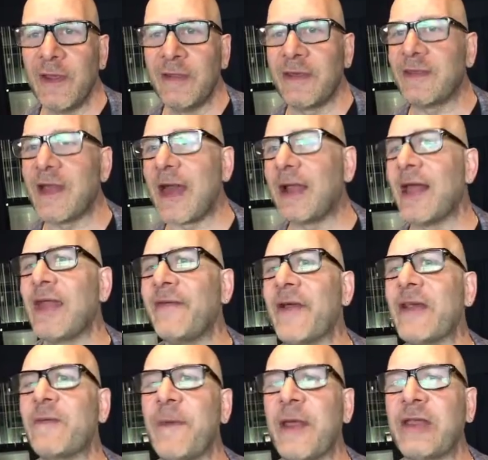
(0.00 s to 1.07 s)
There's not a lot
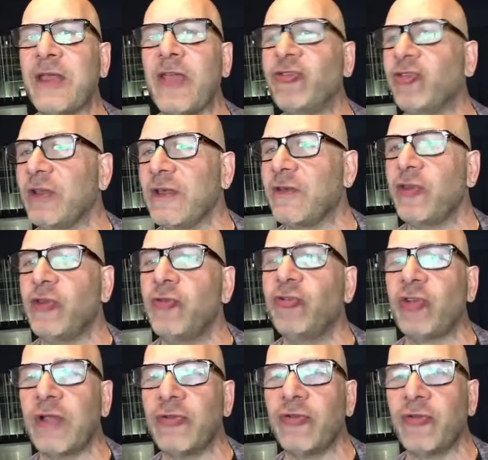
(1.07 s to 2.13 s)
of expectation. He's a
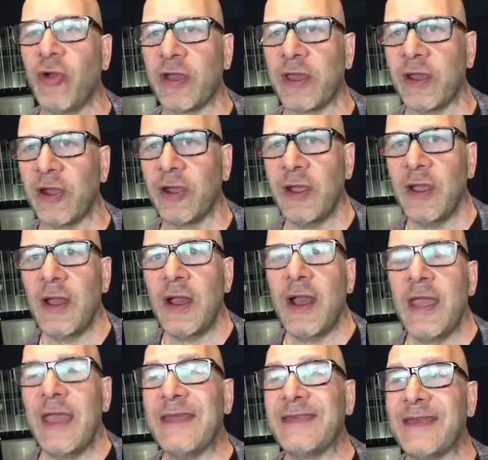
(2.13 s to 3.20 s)
huge underdog here.
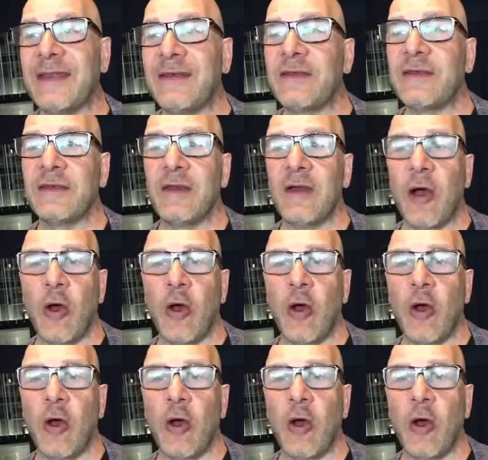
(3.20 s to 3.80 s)
He's in his